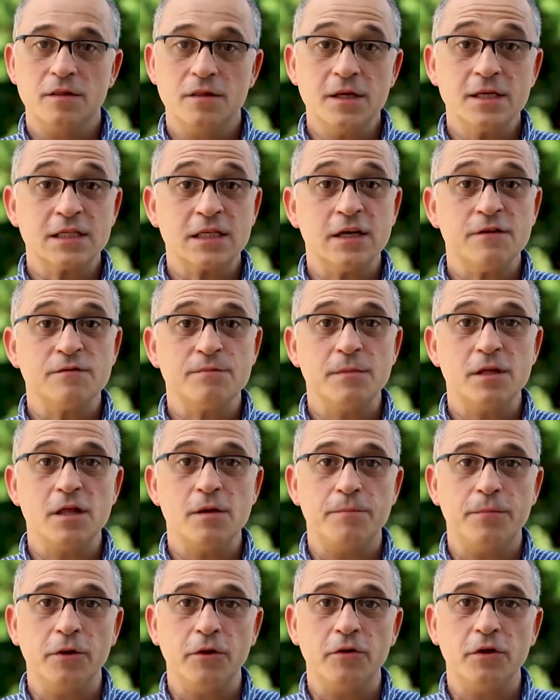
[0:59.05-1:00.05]
This gives me the
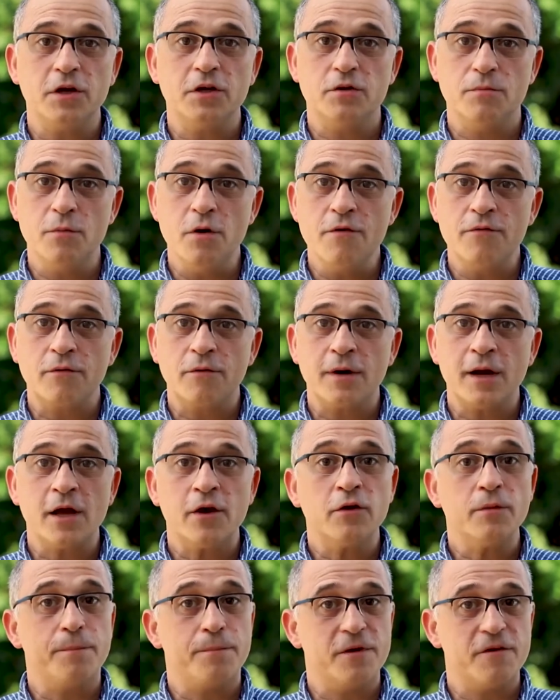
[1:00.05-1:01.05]
ability to move
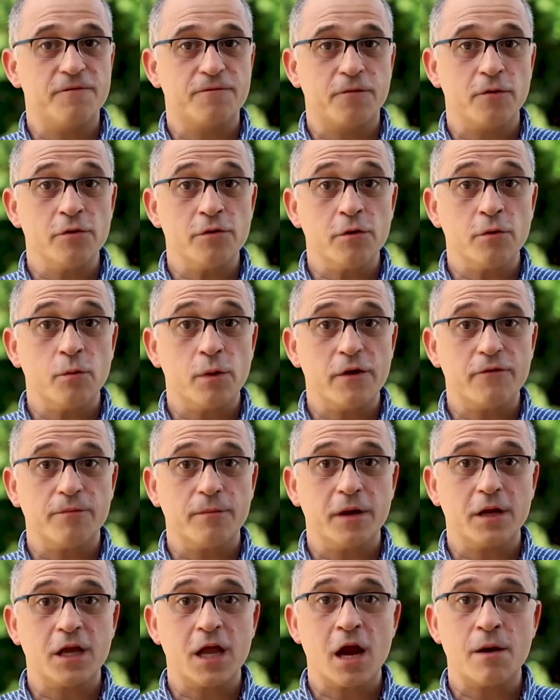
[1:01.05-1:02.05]
around, be further away
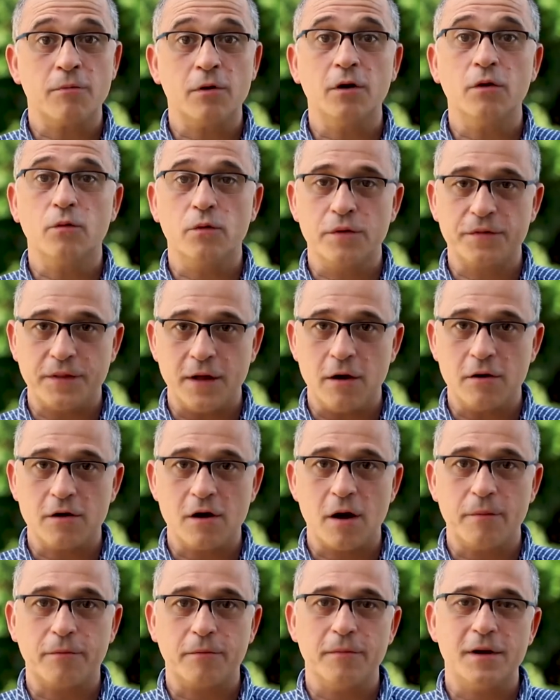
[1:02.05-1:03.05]
from my camera without
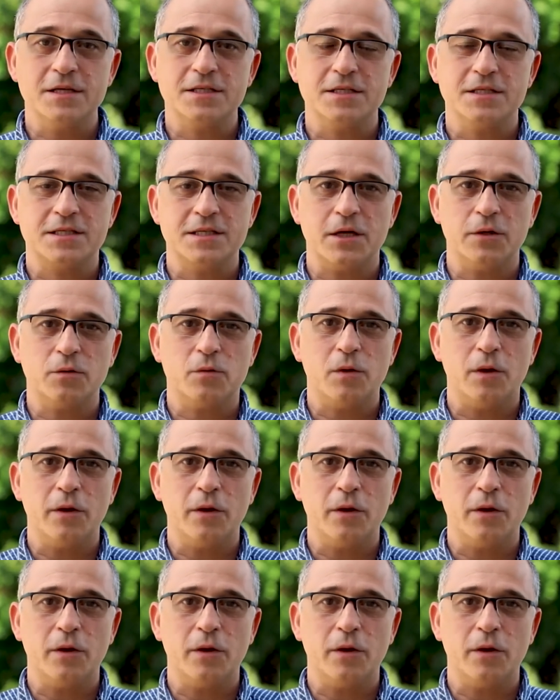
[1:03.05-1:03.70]
compromising sound